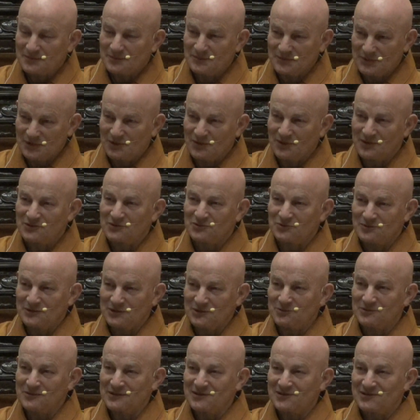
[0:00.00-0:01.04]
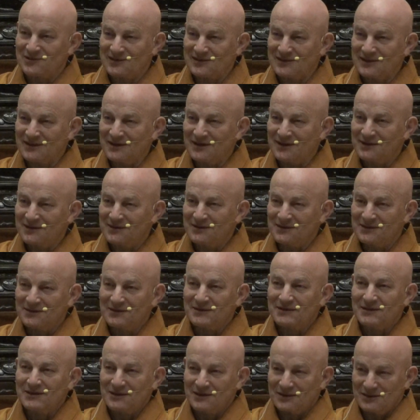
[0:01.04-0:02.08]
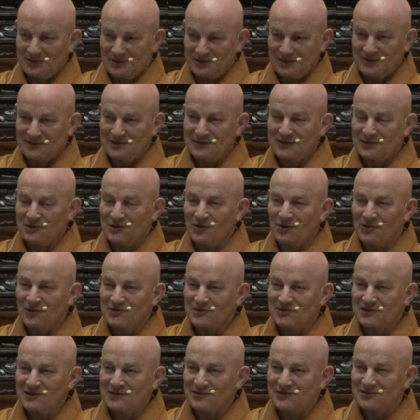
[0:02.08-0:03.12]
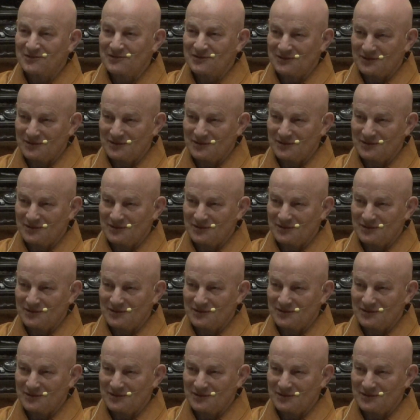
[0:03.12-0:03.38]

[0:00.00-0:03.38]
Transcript: Because we will see the causes